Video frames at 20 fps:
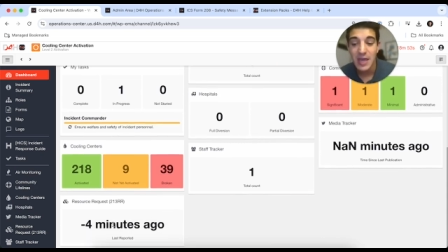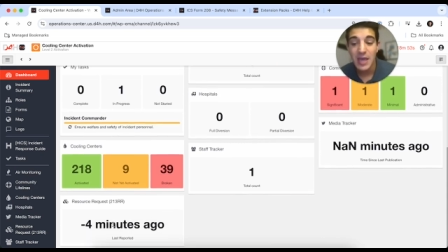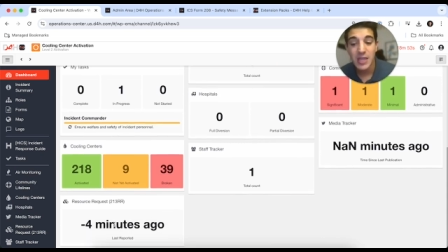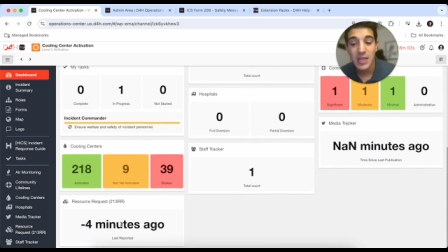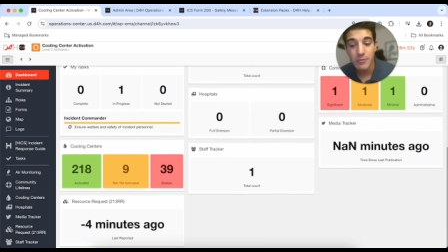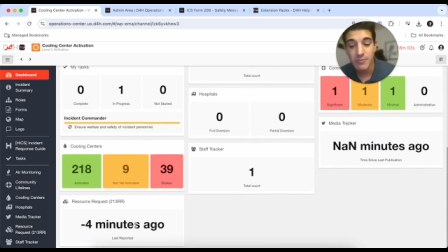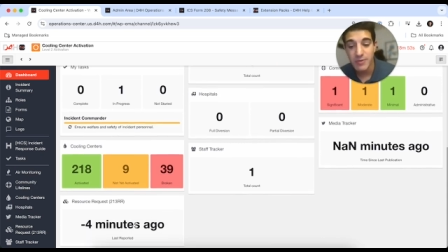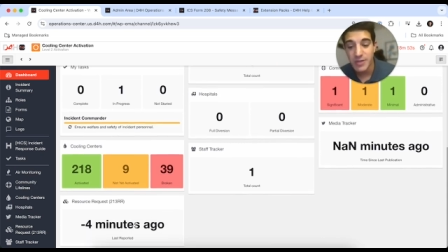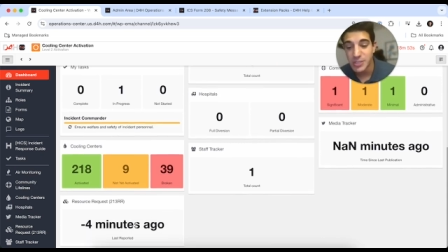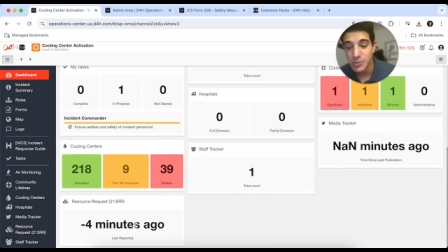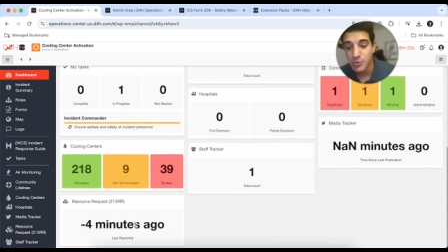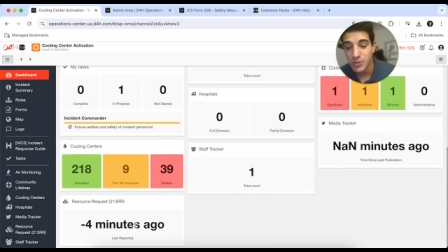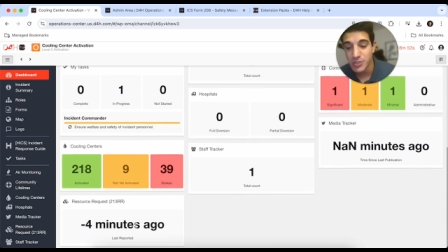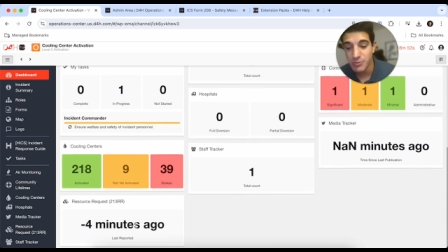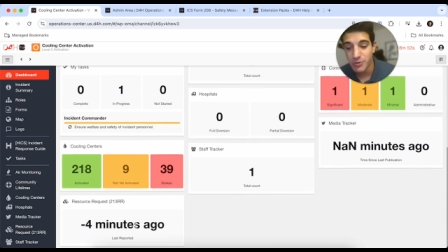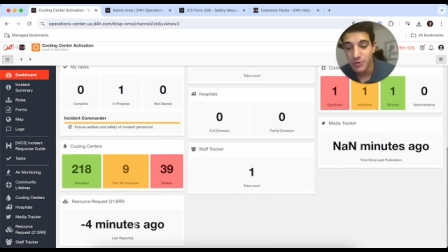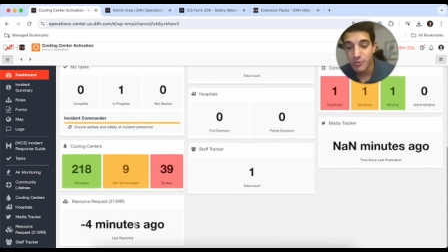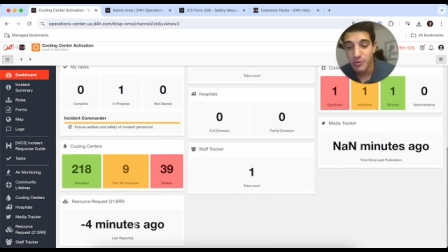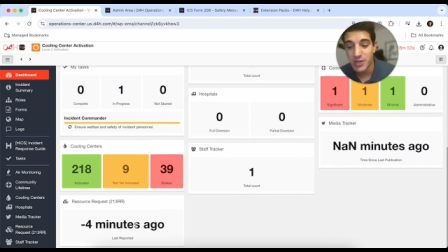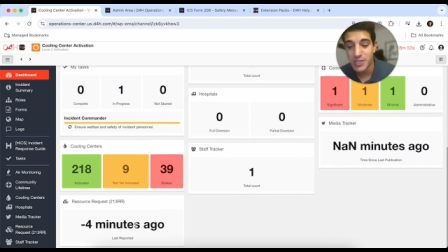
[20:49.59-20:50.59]
The resource
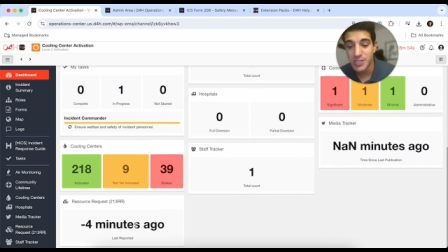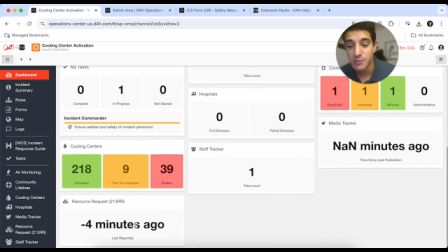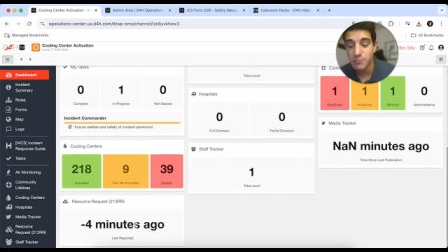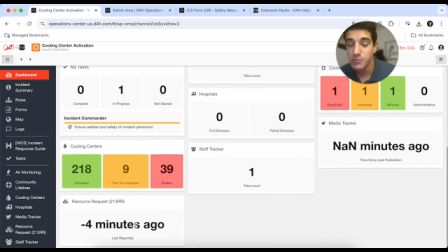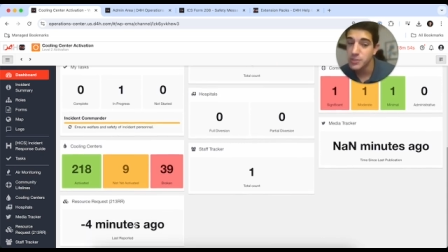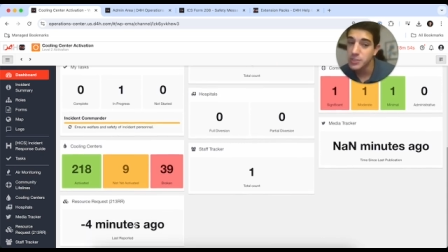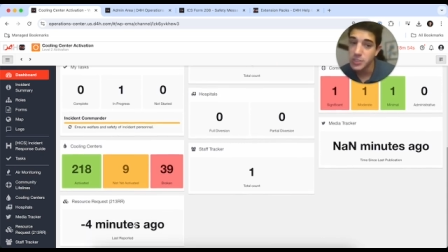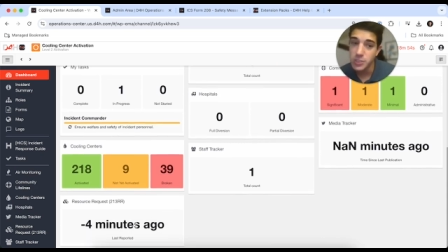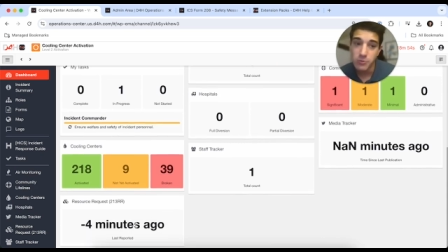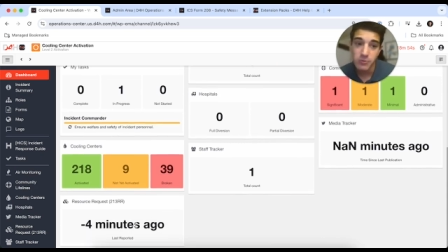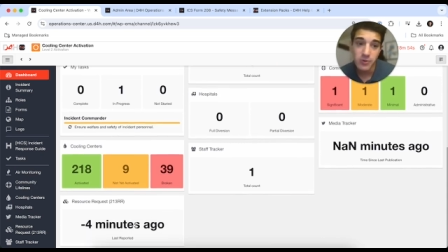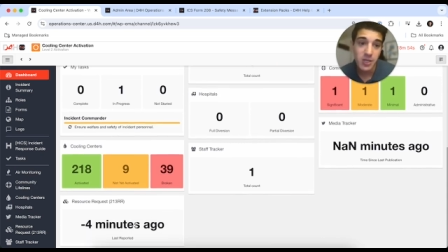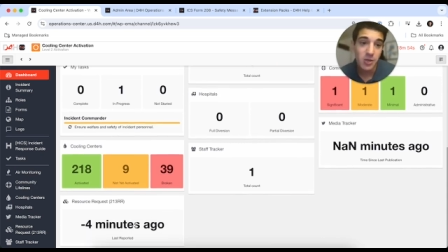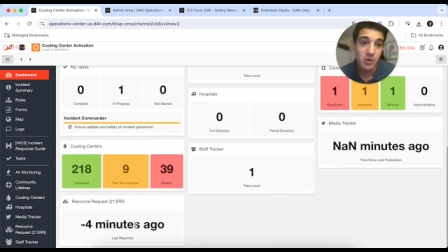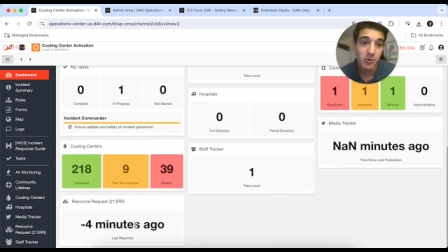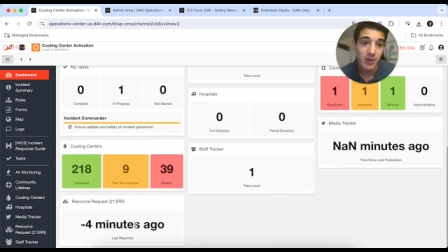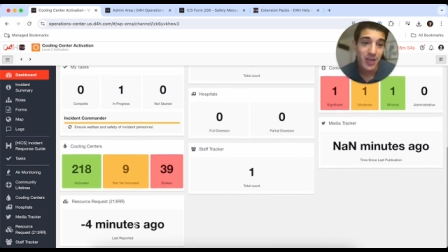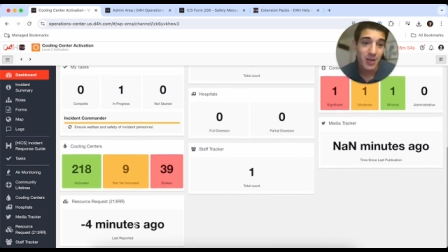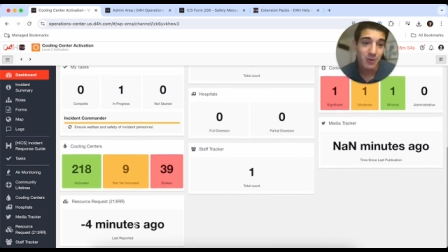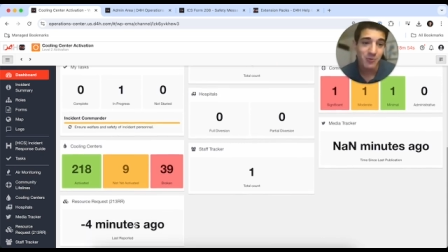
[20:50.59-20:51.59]
request, we're doing
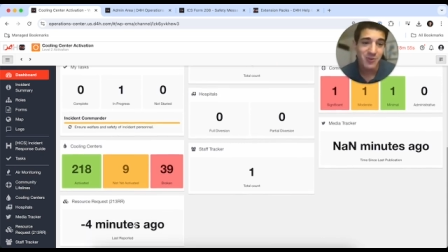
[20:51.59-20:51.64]
great. We're